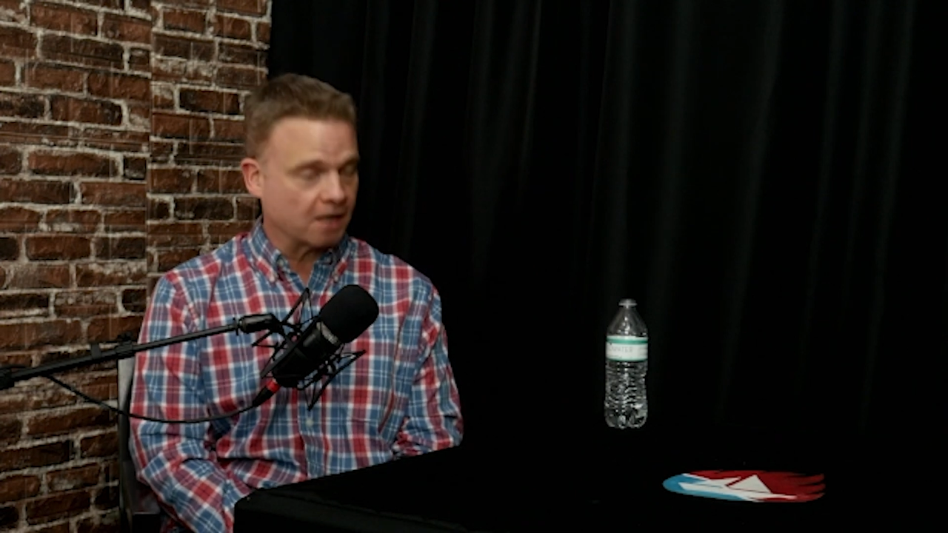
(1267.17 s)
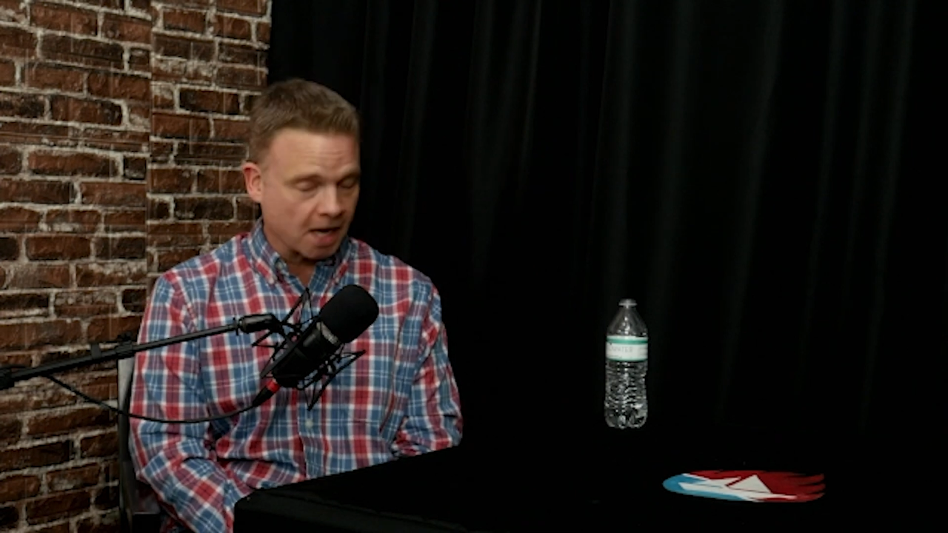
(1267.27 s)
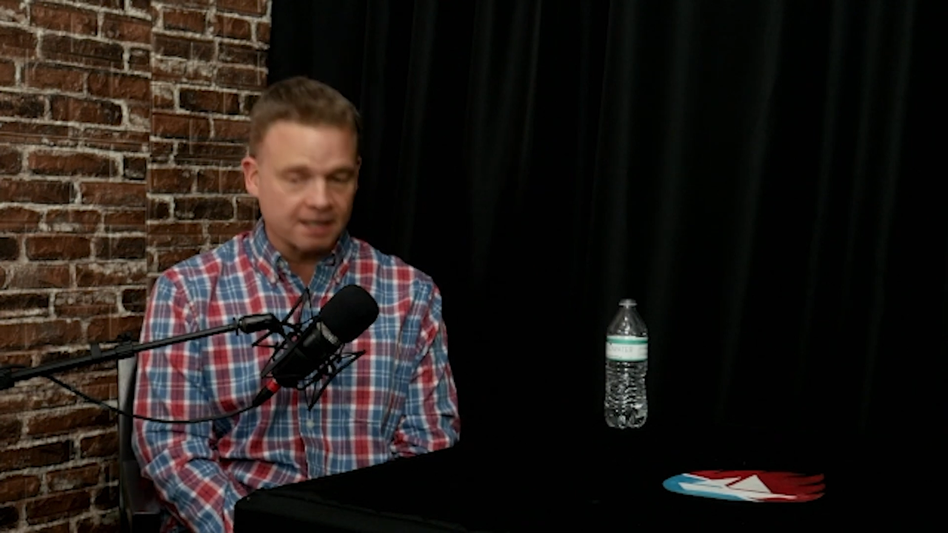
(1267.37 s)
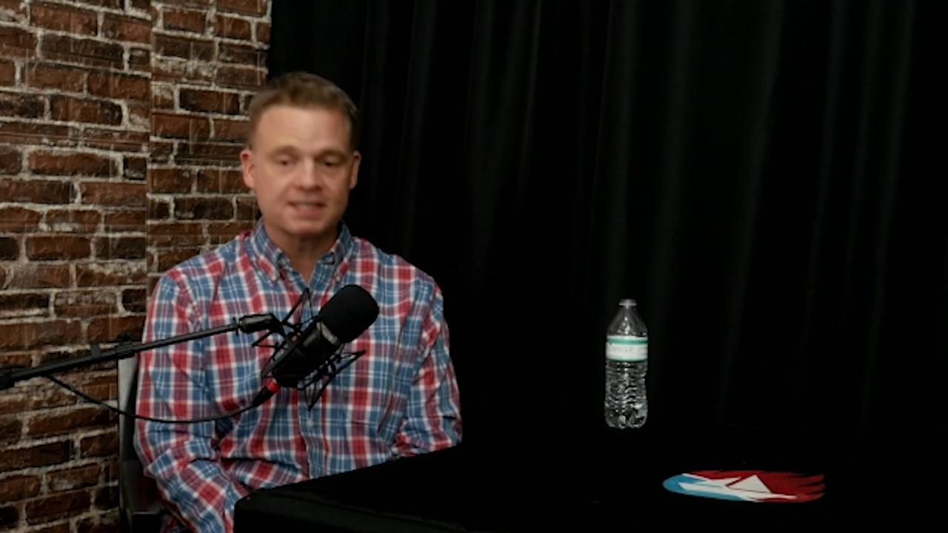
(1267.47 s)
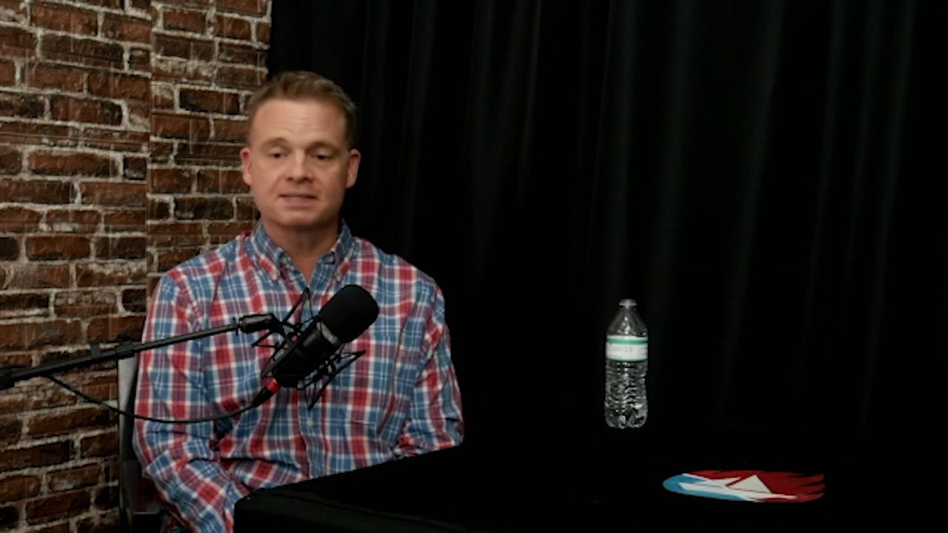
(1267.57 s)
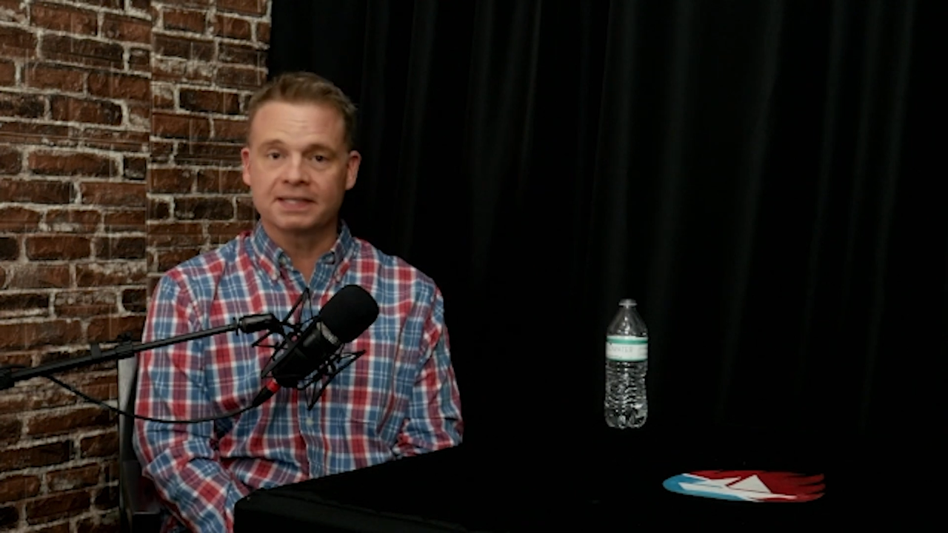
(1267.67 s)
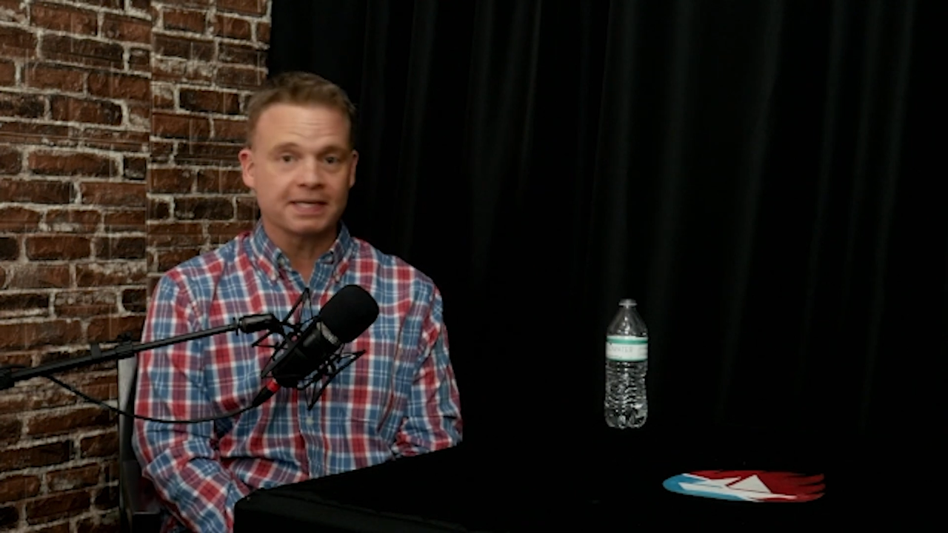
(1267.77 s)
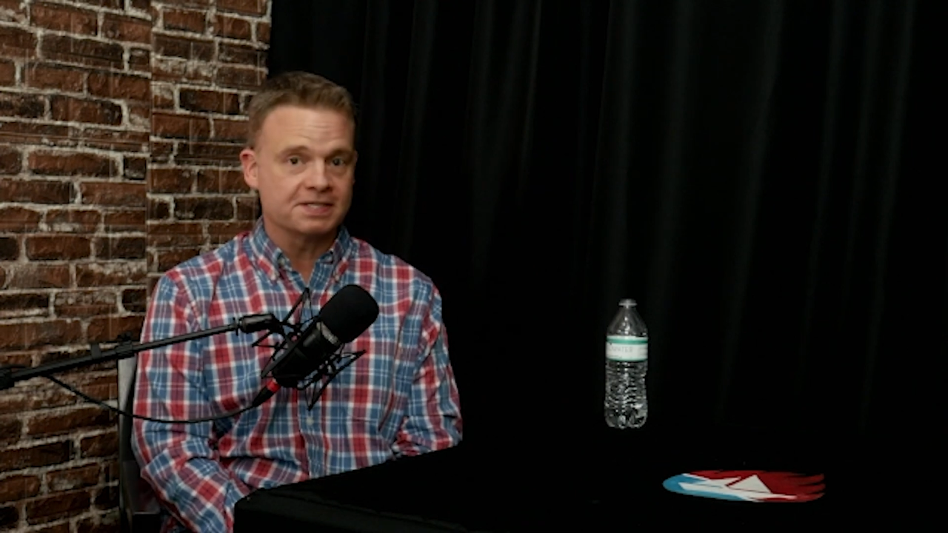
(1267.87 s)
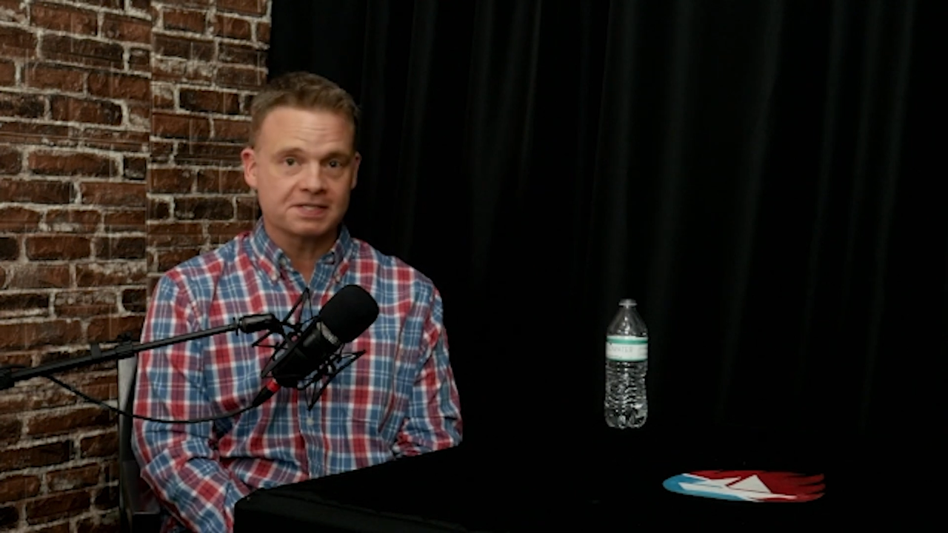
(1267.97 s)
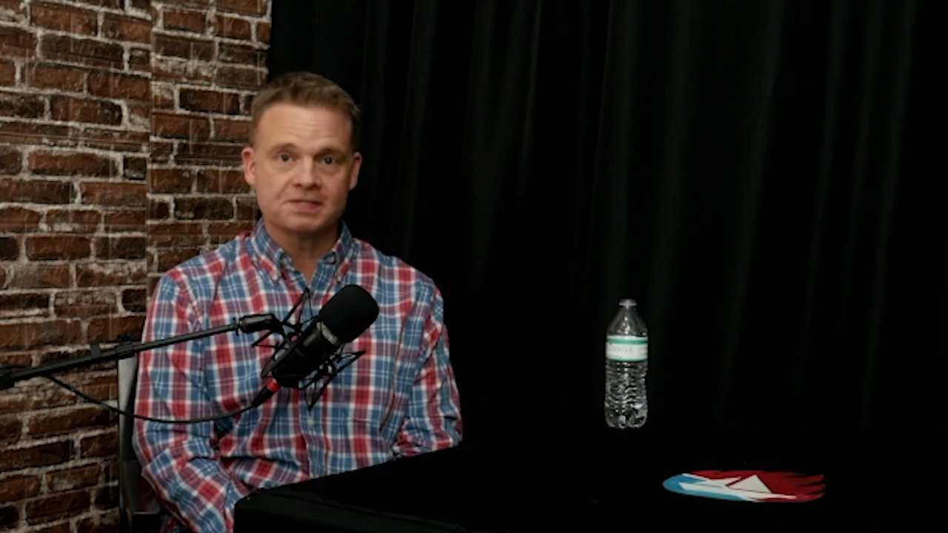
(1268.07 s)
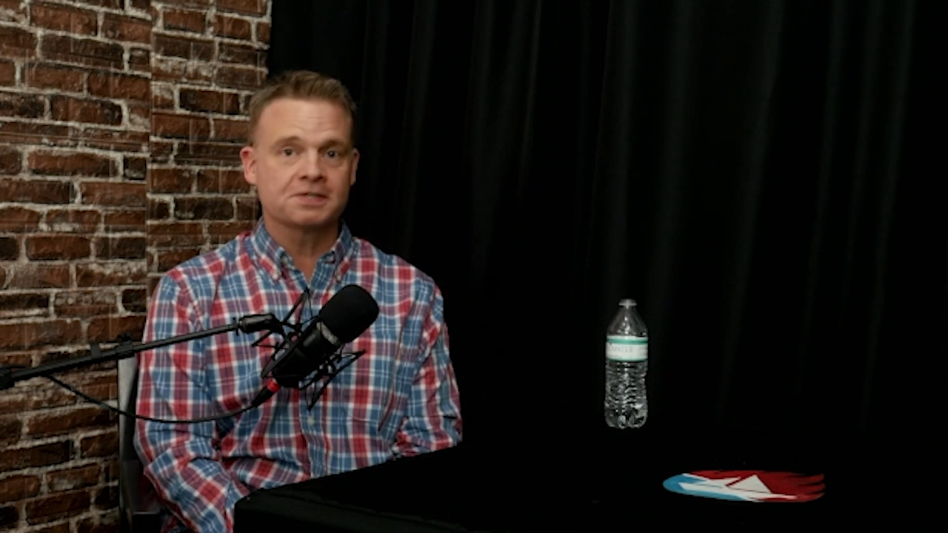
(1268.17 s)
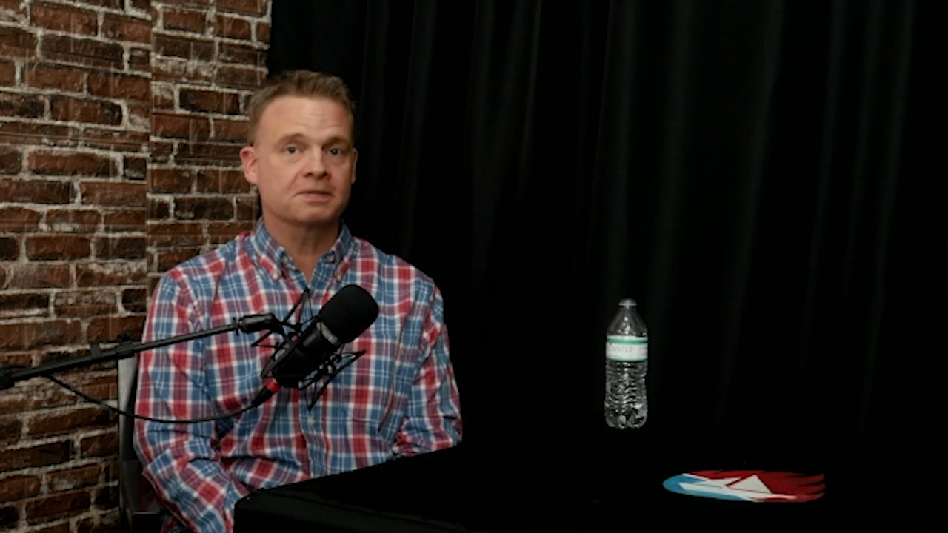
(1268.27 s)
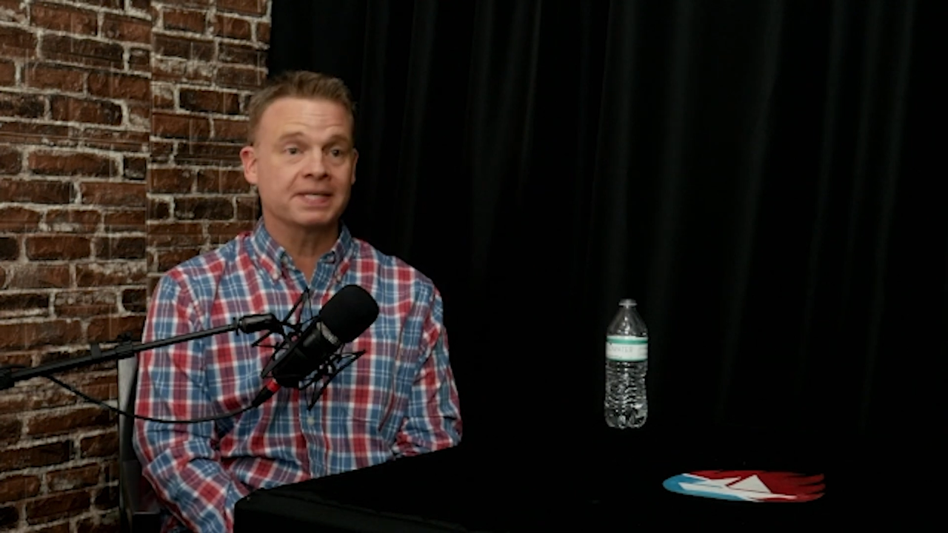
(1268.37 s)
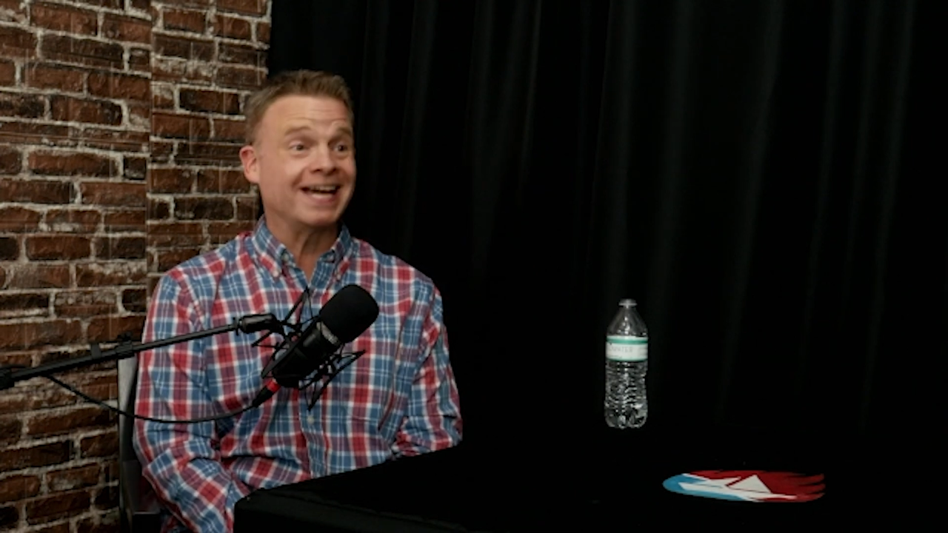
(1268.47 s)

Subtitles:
honestly and sincerely